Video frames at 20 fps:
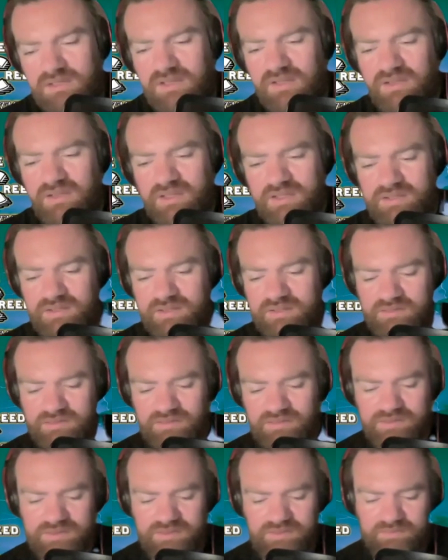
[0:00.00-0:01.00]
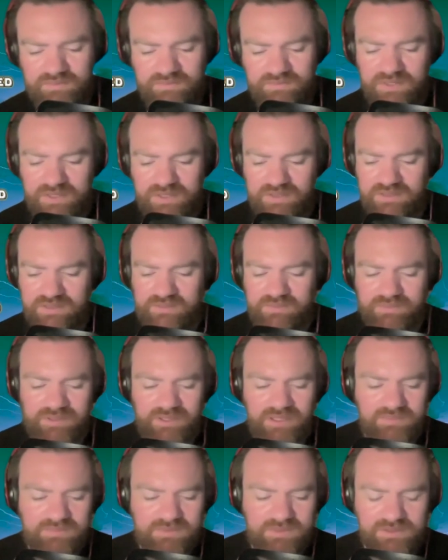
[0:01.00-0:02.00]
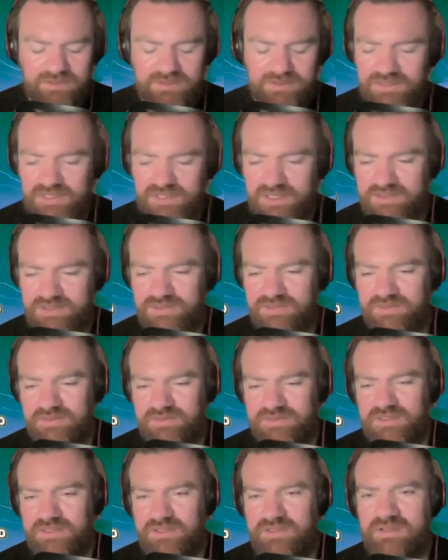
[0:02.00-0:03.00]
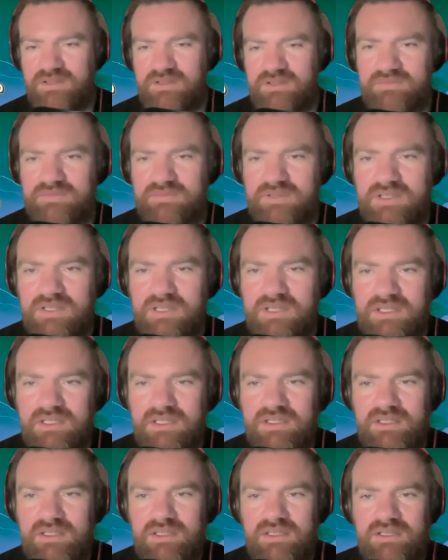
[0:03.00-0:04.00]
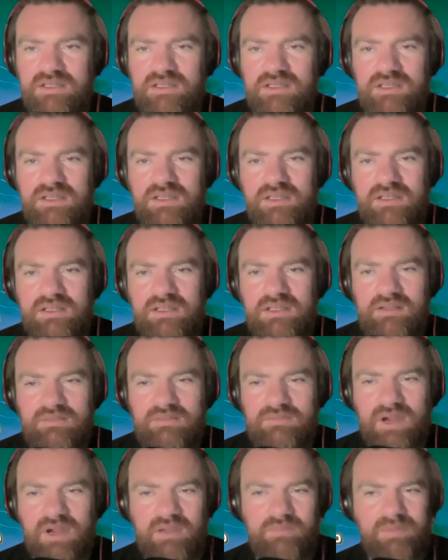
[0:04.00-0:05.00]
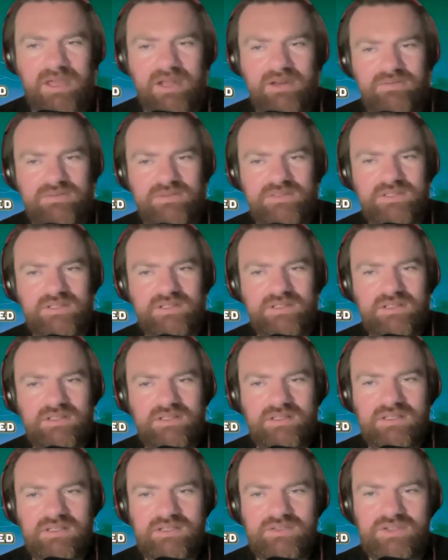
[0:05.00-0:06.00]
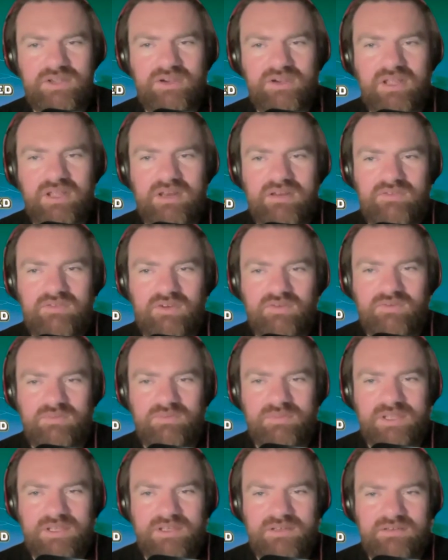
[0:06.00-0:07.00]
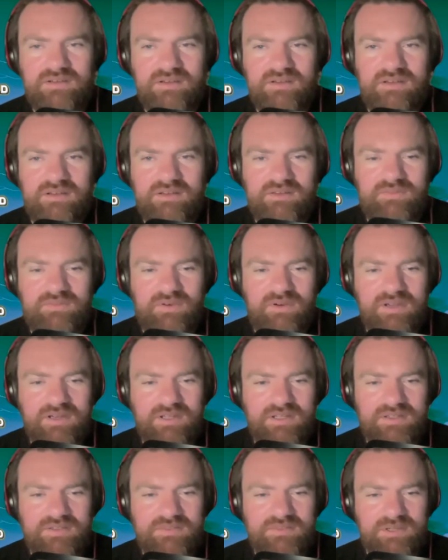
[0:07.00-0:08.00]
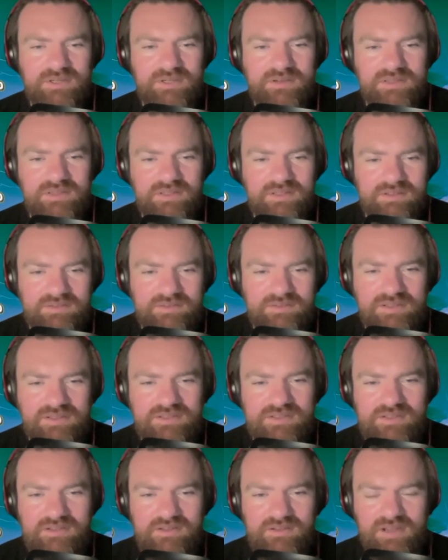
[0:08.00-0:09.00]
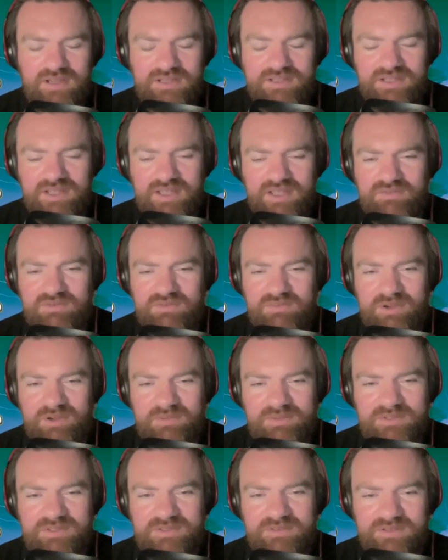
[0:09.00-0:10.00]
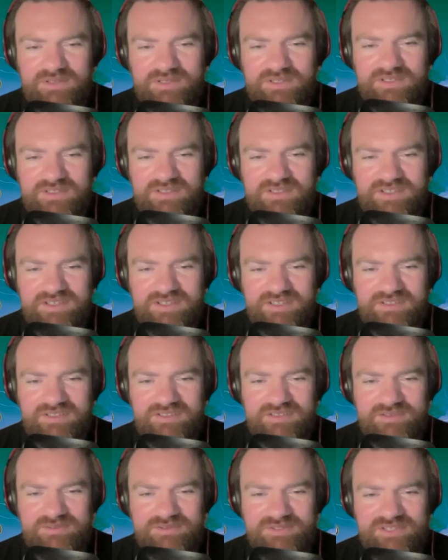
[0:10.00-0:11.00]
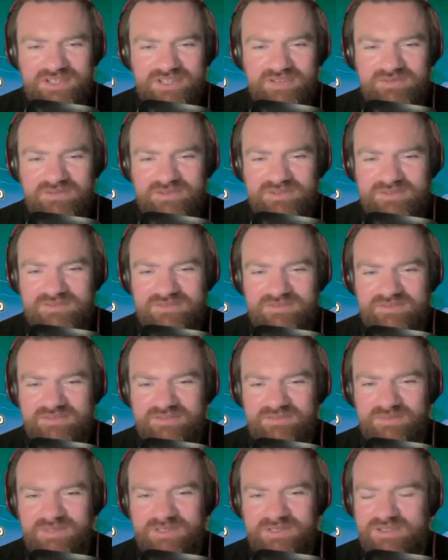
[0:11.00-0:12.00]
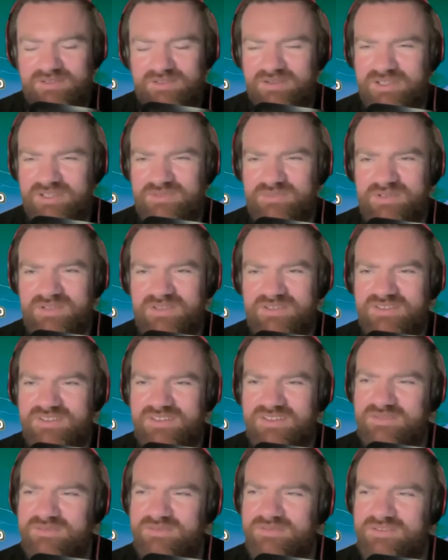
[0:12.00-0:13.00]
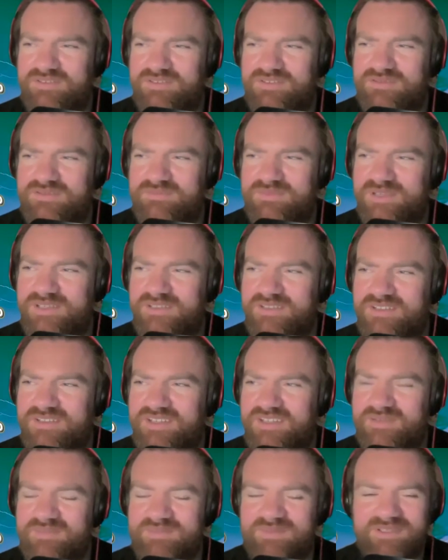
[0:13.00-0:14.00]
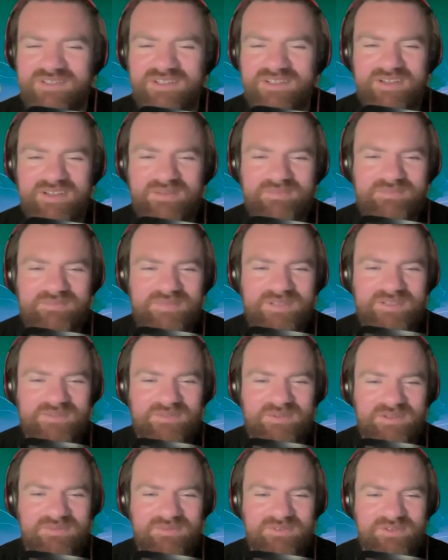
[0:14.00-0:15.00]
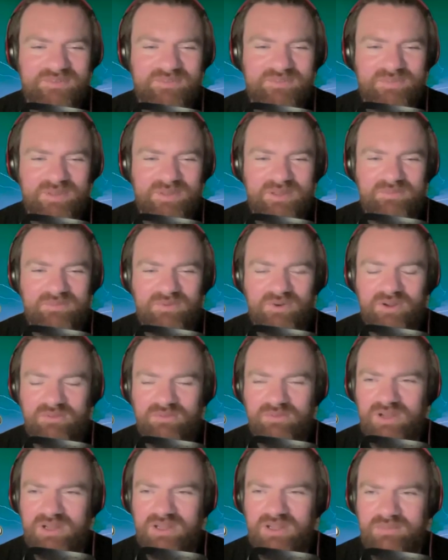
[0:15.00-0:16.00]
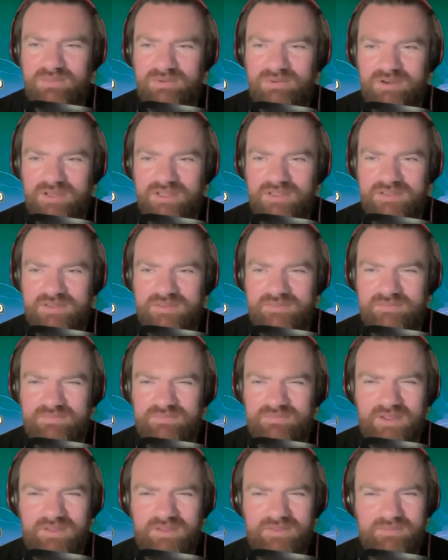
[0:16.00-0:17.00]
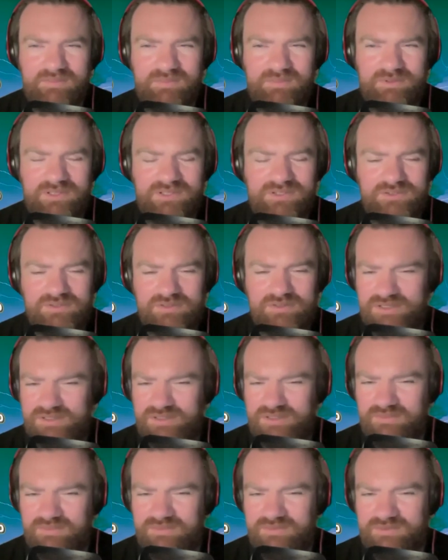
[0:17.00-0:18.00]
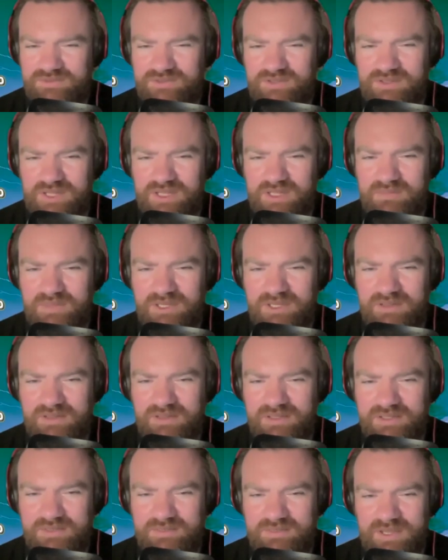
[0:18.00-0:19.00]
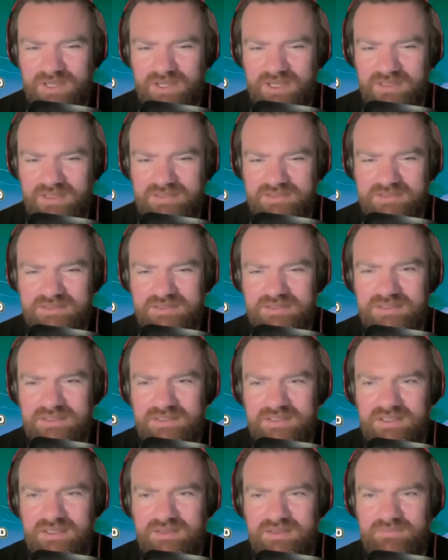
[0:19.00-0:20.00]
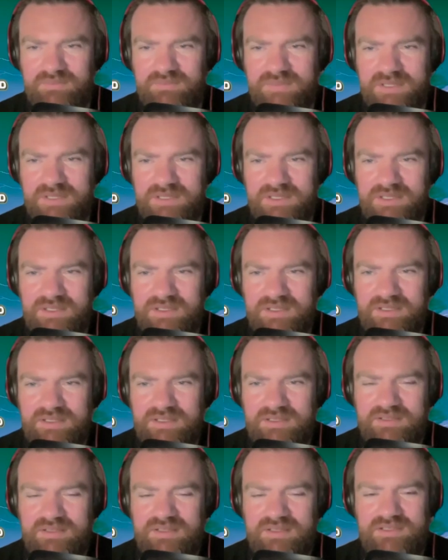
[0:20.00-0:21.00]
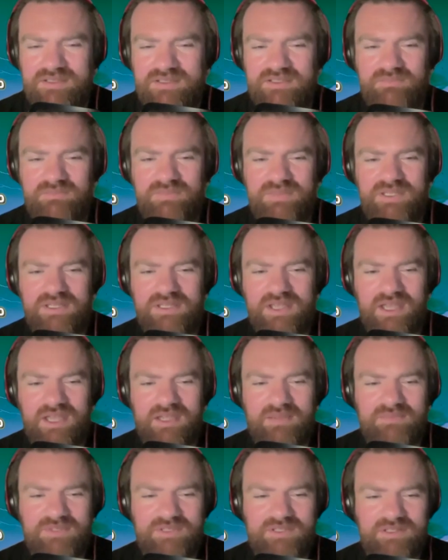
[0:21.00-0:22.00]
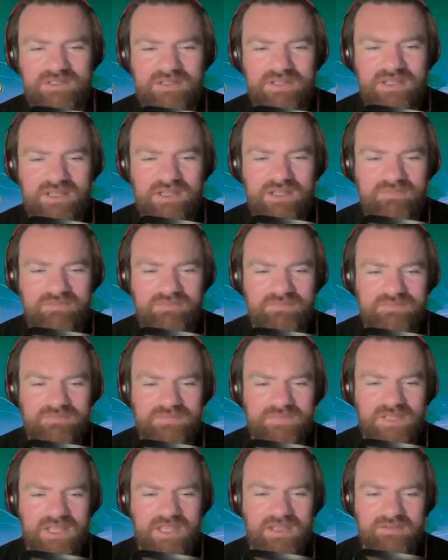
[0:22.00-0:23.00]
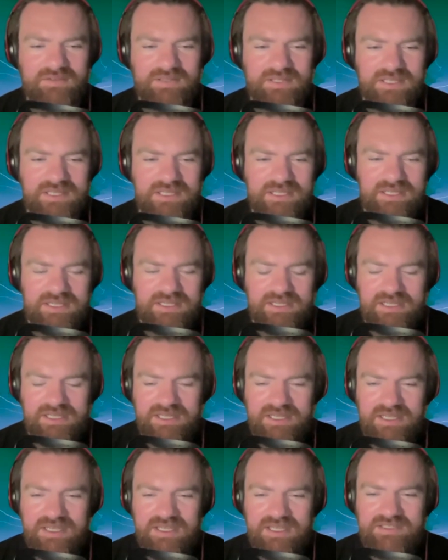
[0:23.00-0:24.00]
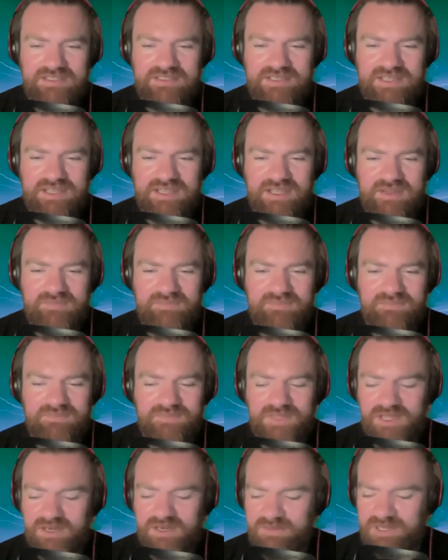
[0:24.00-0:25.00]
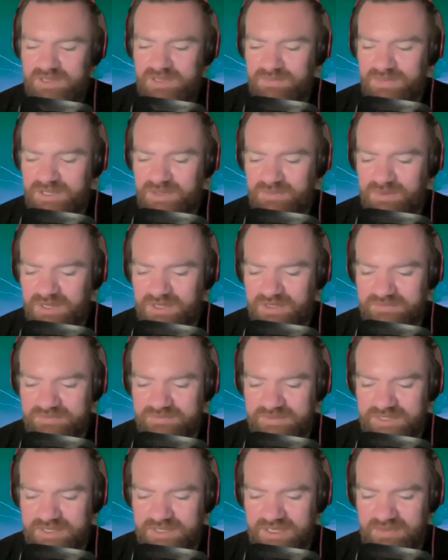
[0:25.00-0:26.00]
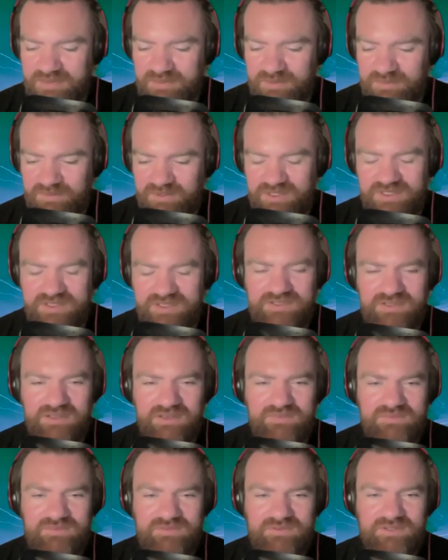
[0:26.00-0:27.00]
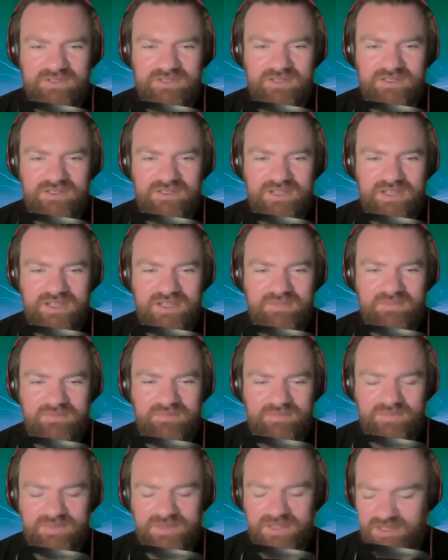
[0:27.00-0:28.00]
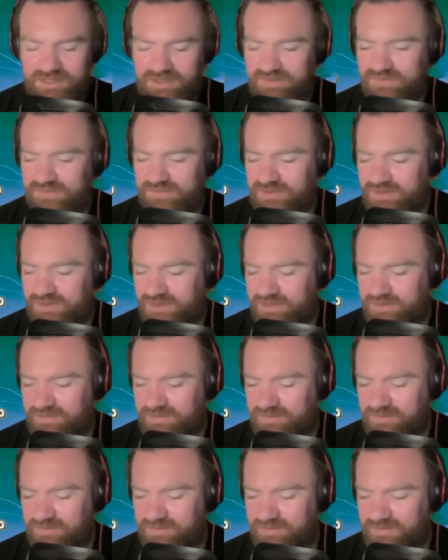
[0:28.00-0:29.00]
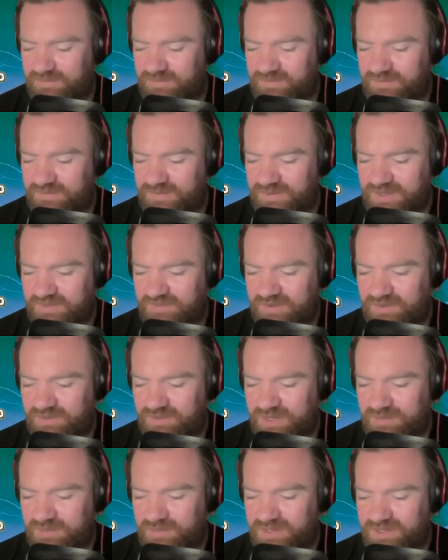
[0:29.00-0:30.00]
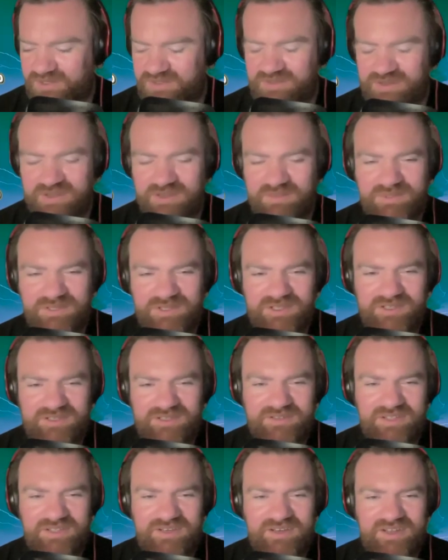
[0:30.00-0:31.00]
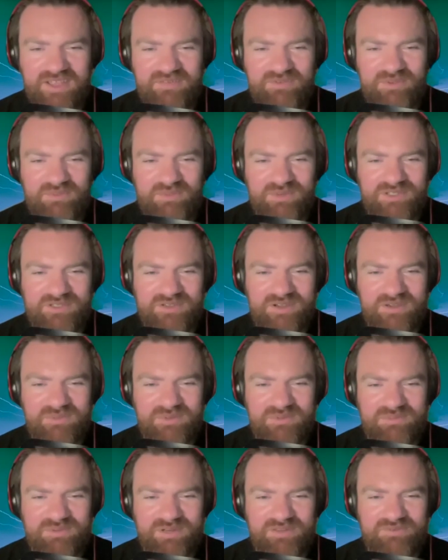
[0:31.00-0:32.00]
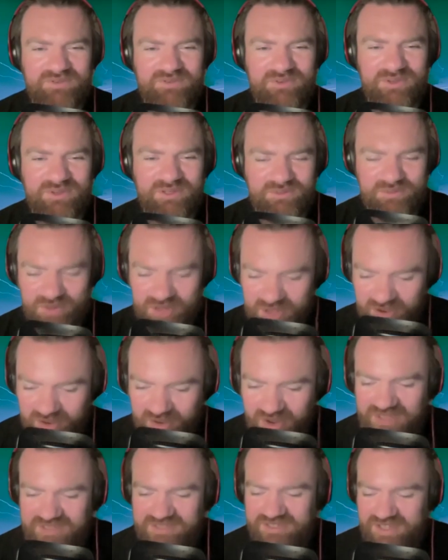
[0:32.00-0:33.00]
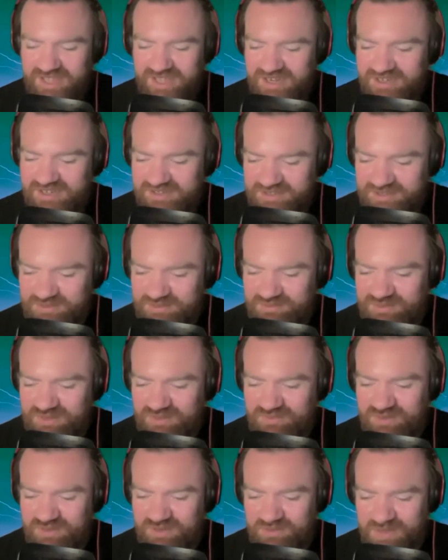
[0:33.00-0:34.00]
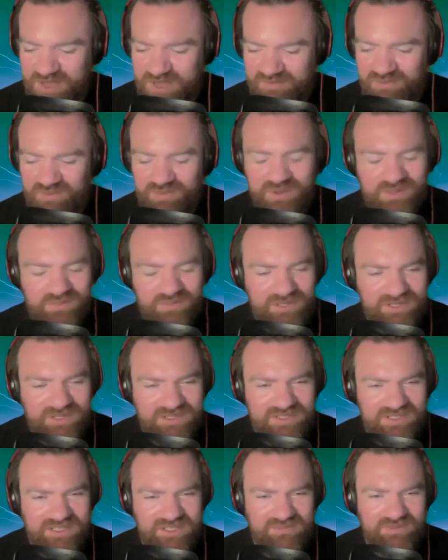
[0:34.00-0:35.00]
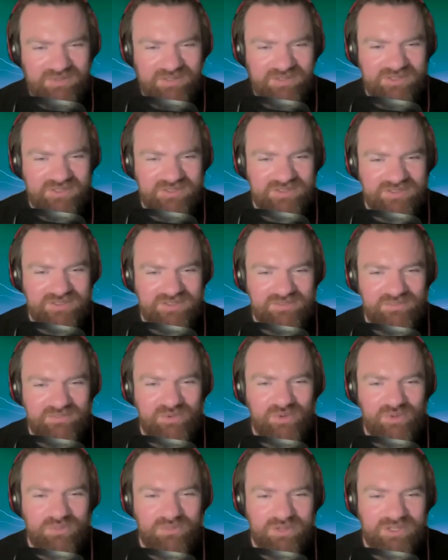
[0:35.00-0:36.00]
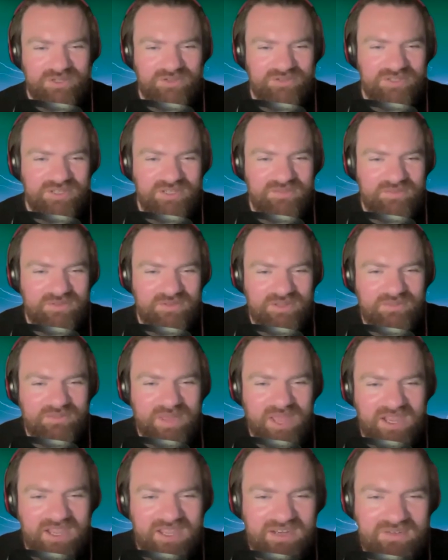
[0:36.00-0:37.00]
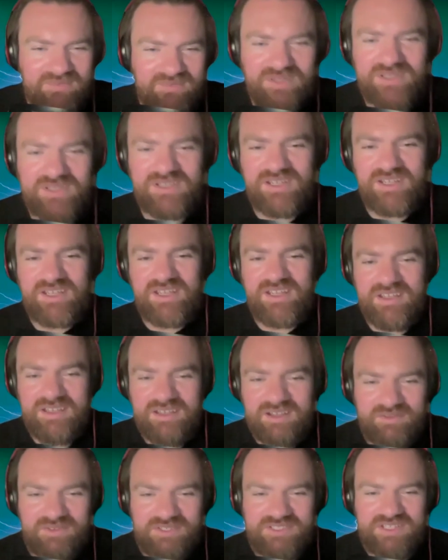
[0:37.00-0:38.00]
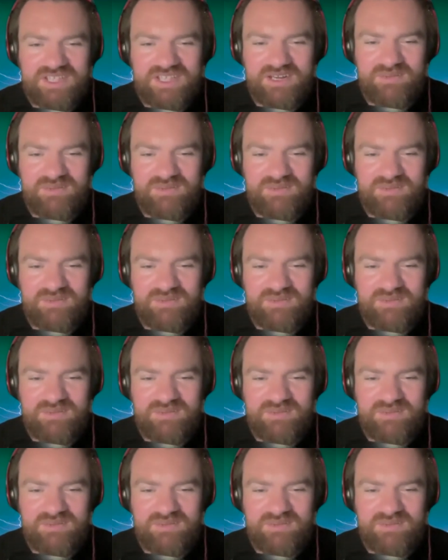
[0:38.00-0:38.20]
no, it's a great thing to bring up to close it out too, because that kind of ruck battles in the showdown have often been kind of defining as well. You know, you had Scott Lycett have his moments over the years, like a little shove on one of the Crouch brothers, I think it was back in the day. But there's been a few. But Riley O'Brien's, I'm pretty sure he's got a showdown medal in his past. He's had some big games, and yeah, it's going to be a big one. I'm really excited for it. Thank you for giving me a bit of time to and having a bit of time to preview it isolated, because we've given it about 40 minutes here, which is more than we usually give on the back end of a standard